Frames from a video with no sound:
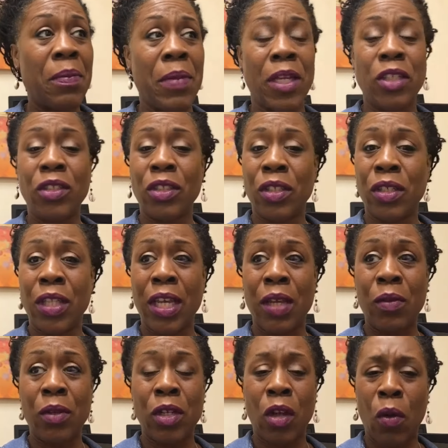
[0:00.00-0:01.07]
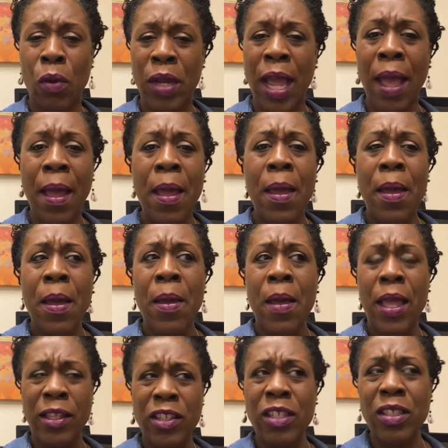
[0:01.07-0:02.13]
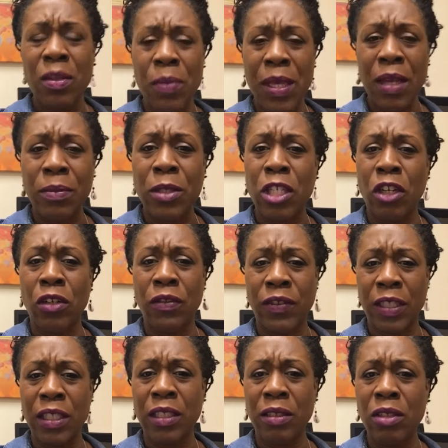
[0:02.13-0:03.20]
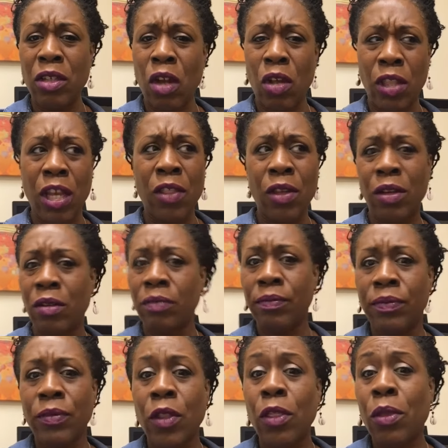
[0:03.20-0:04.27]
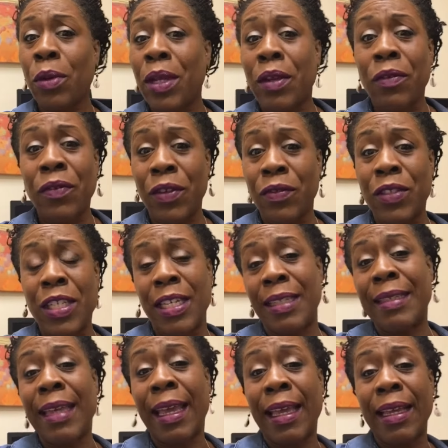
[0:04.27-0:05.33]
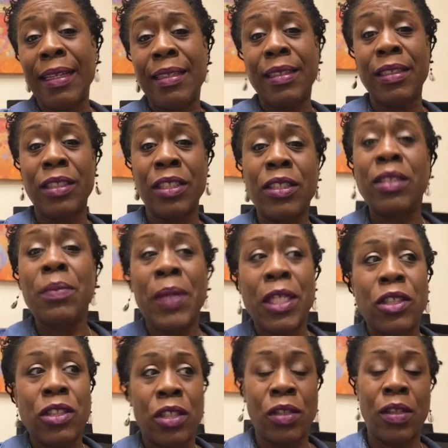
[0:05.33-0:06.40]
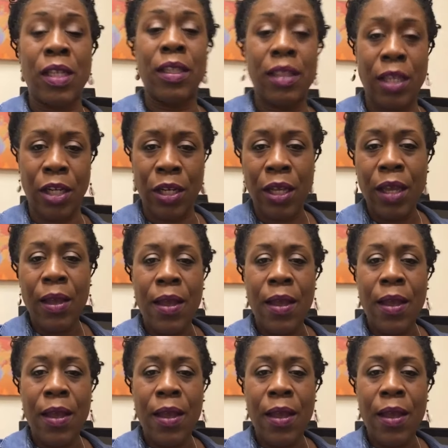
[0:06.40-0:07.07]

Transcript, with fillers: Make sure that, you know, we're not and just to be observed just, you know, another three to 15 days just to make sure that they're